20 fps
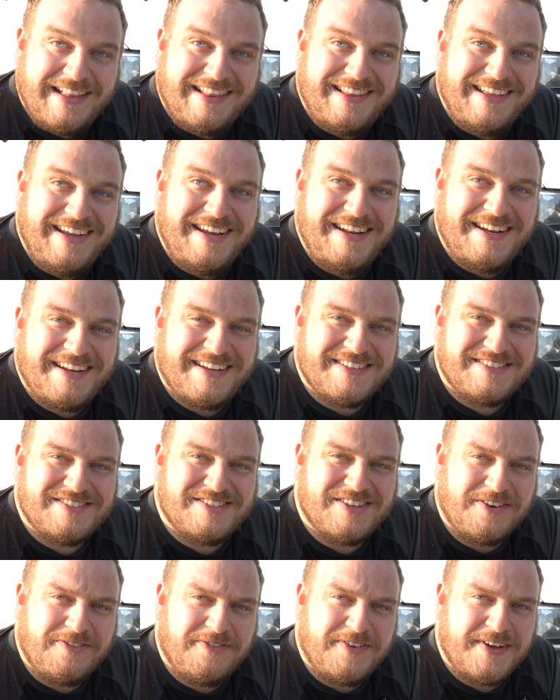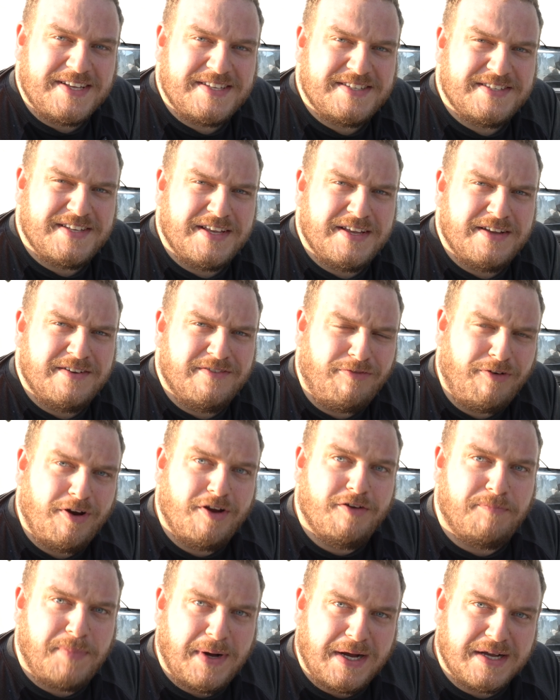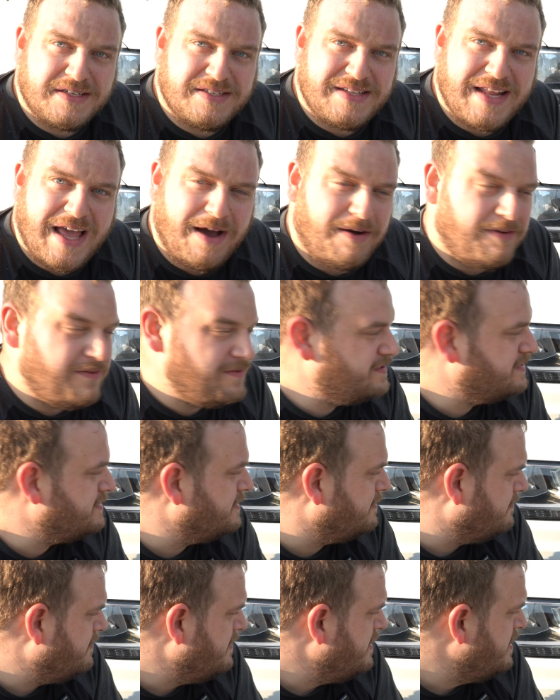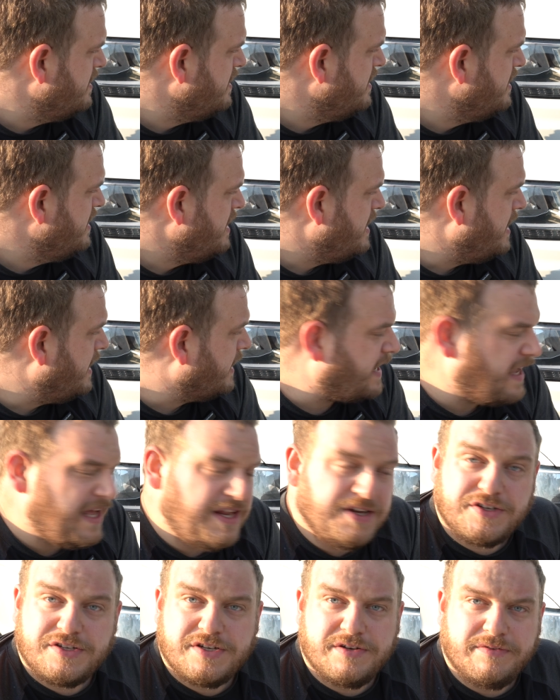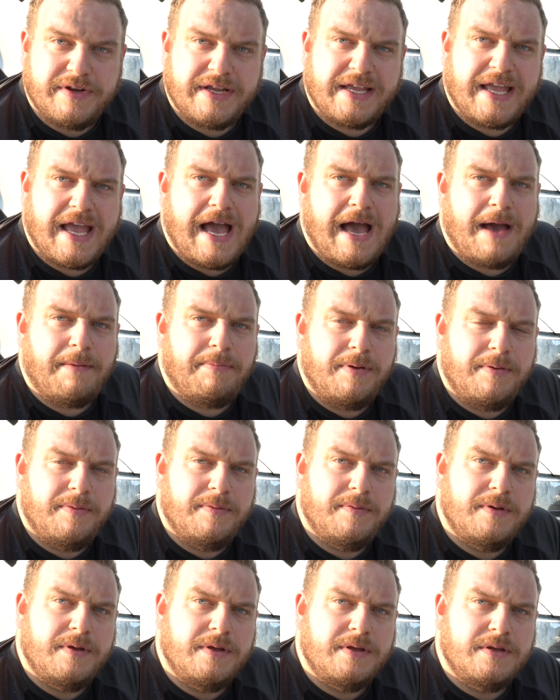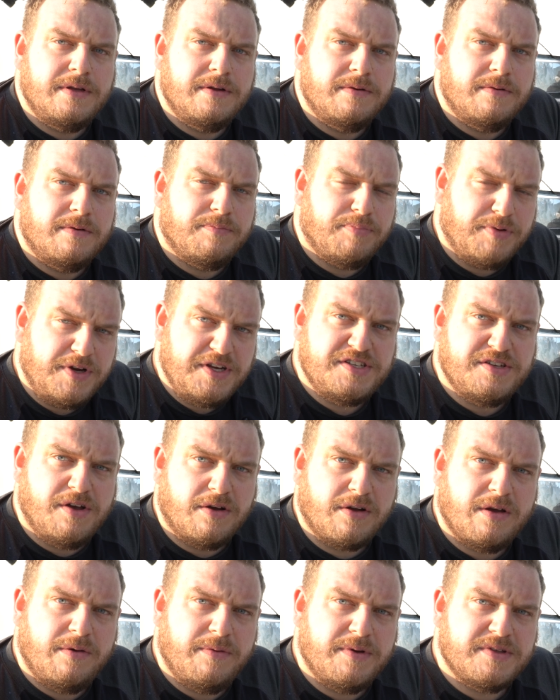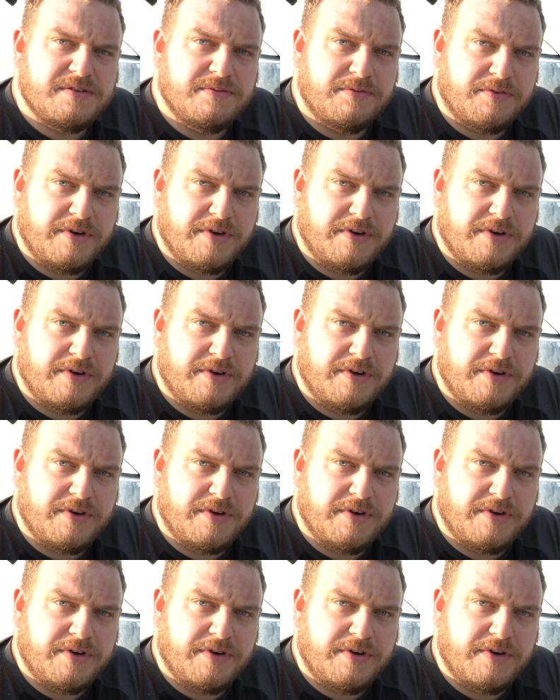cleaned surface, free of bugs now. So again, just to recap, pre-soak it with some